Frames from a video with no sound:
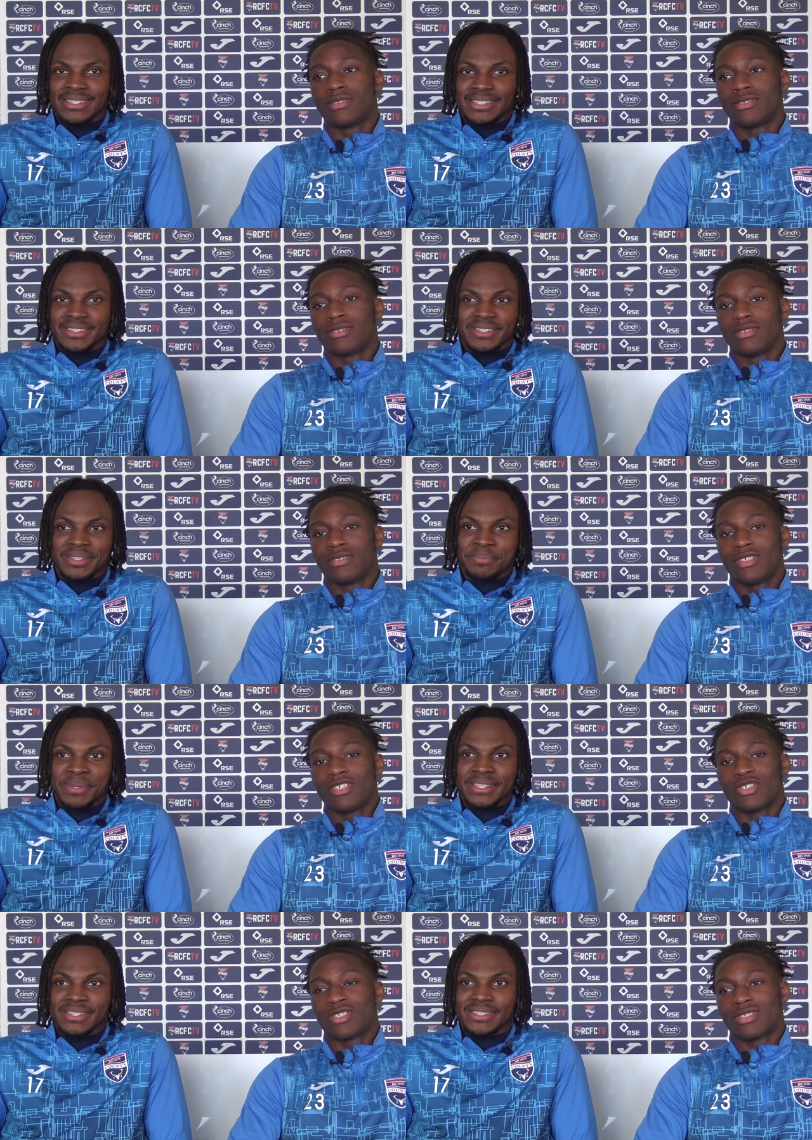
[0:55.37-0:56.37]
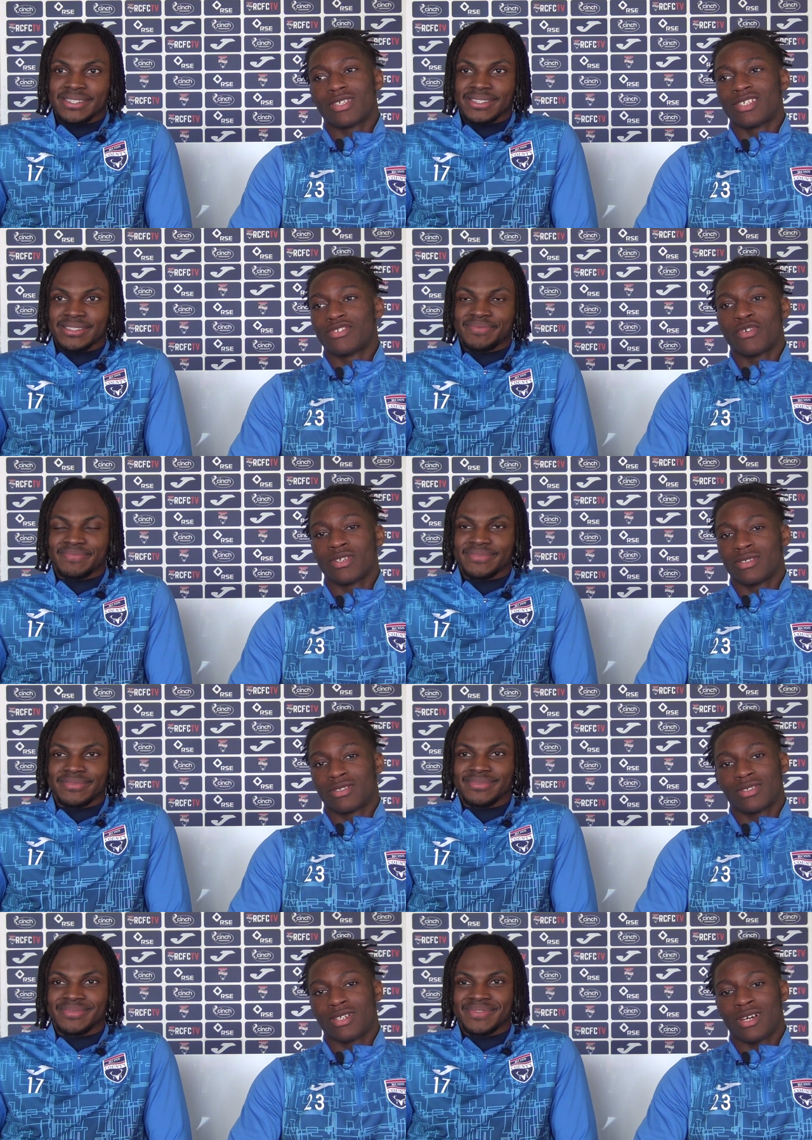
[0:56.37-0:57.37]
Speaker 1: He's just a. He just does
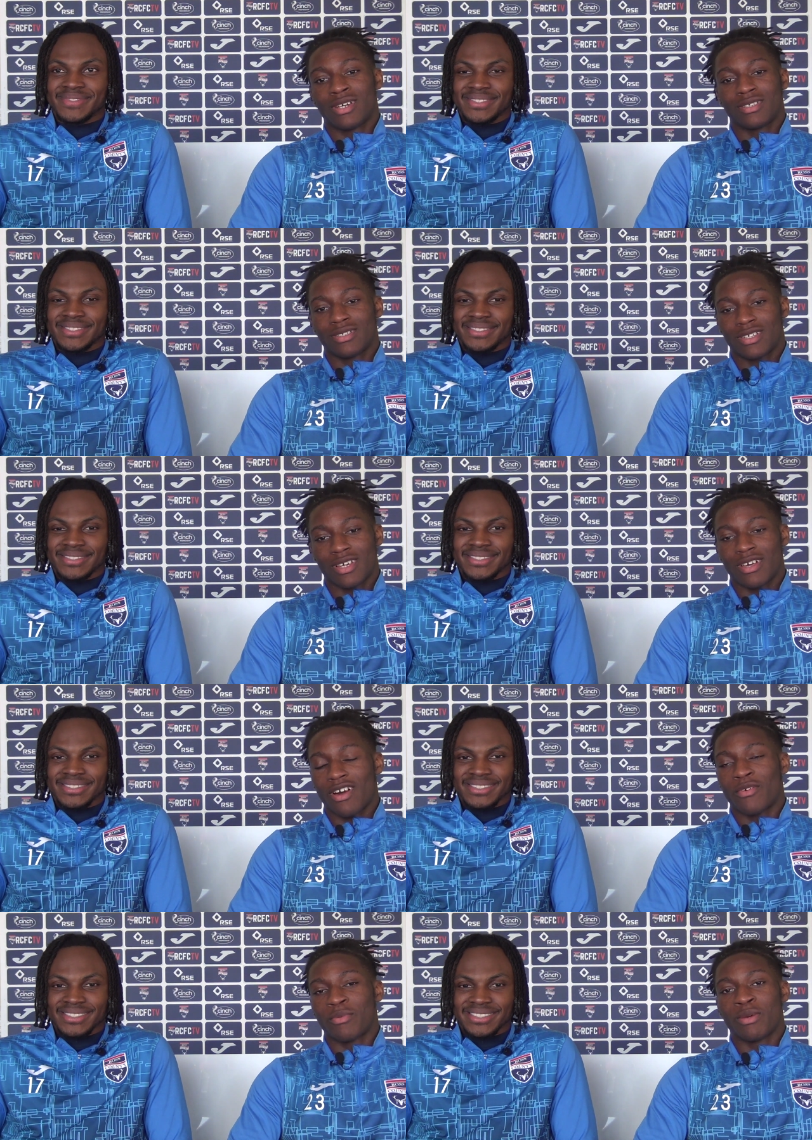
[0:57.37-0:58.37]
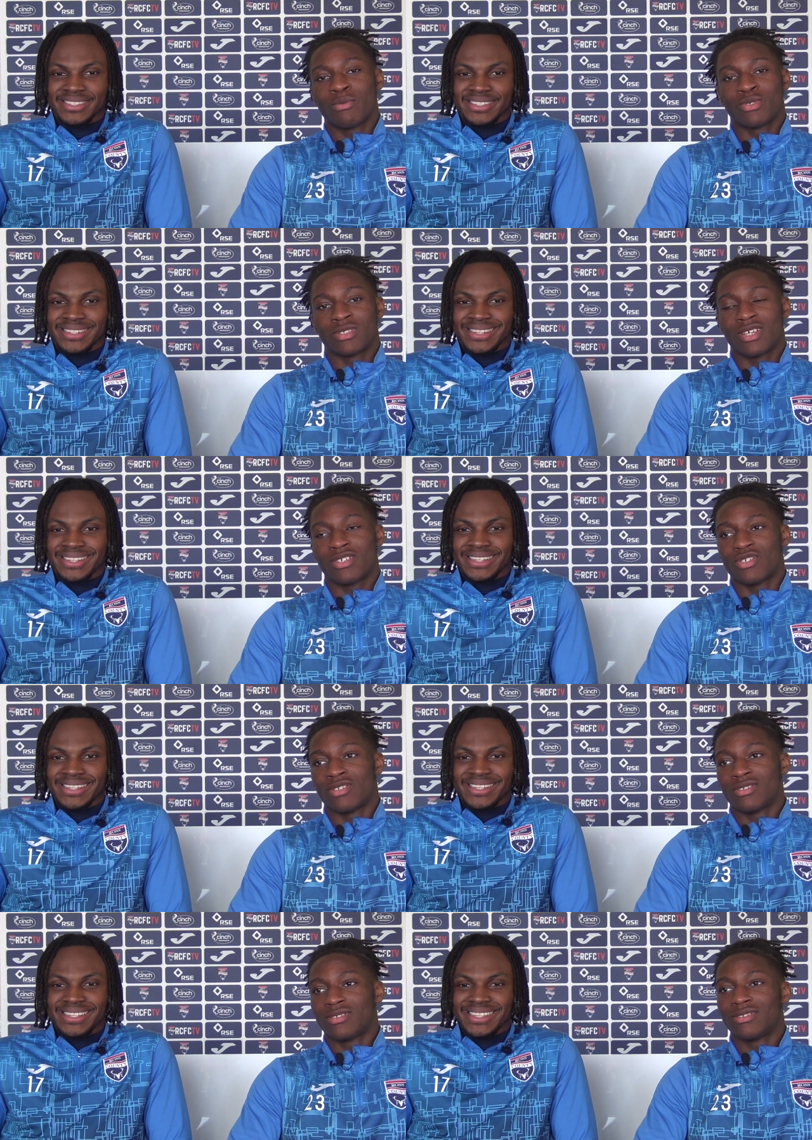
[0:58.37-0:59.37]
things to like get other people's
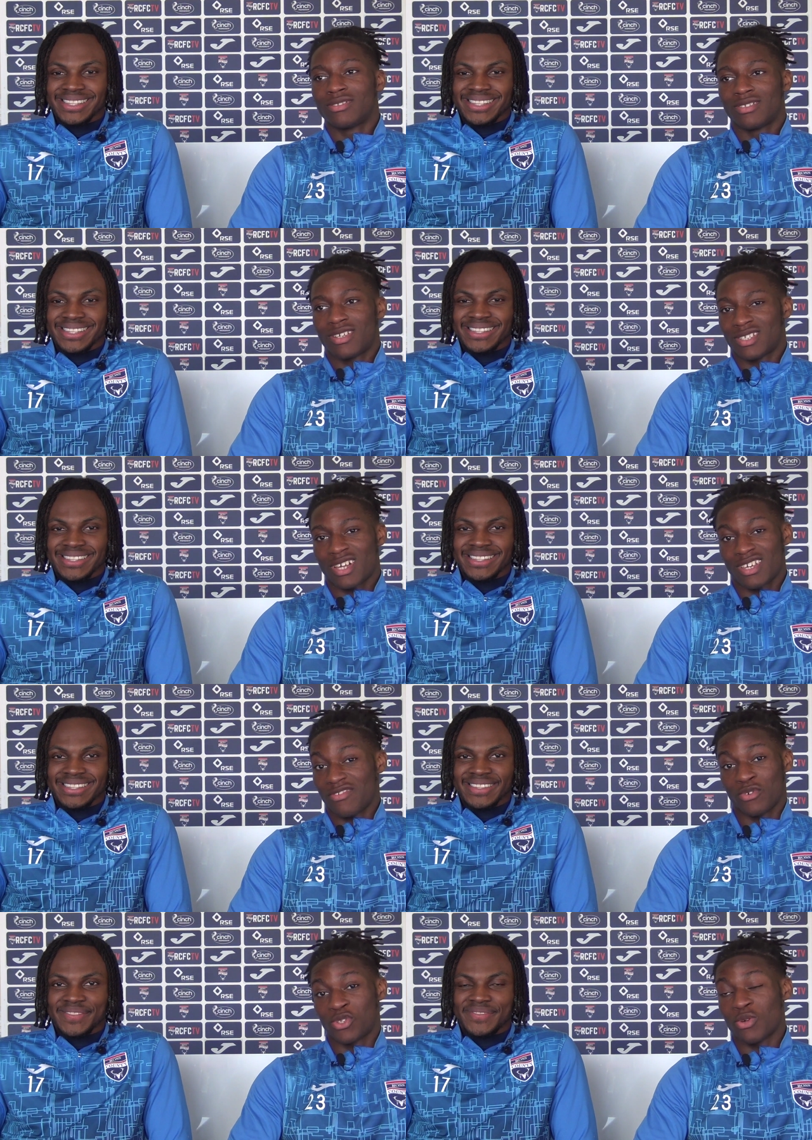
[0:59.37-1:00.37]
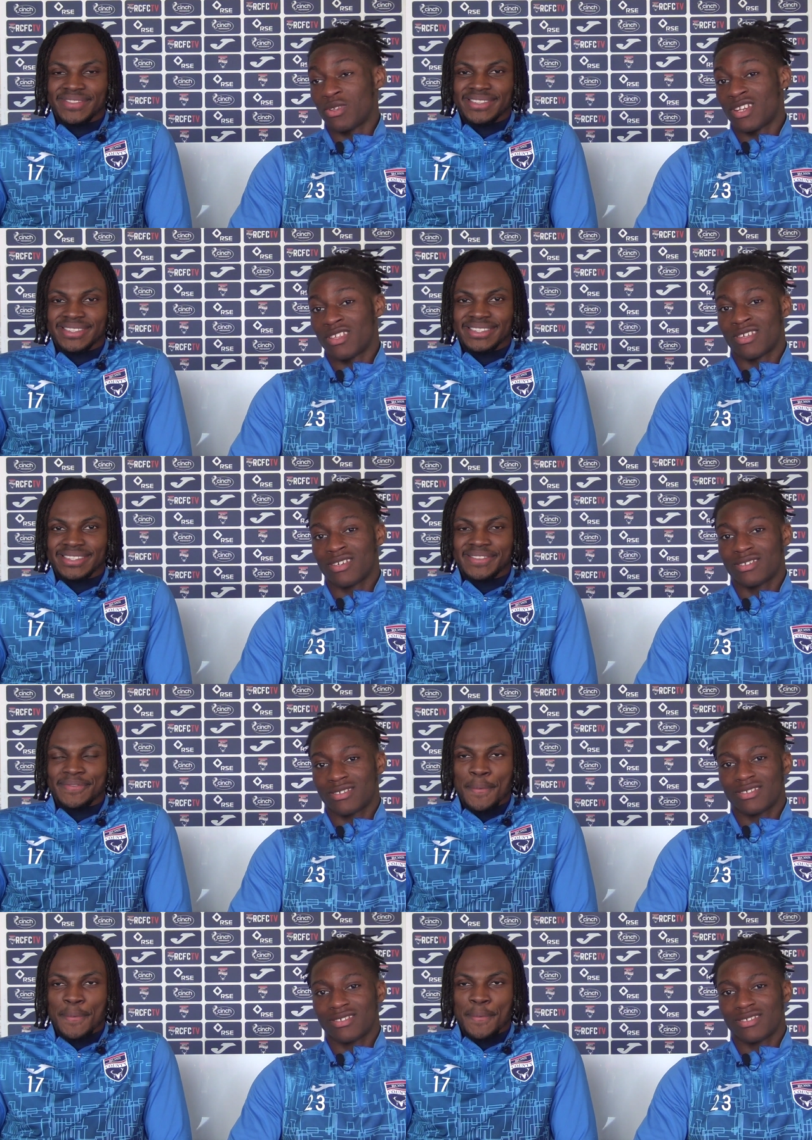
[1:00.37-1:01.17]
attention it's like if you're doing anything,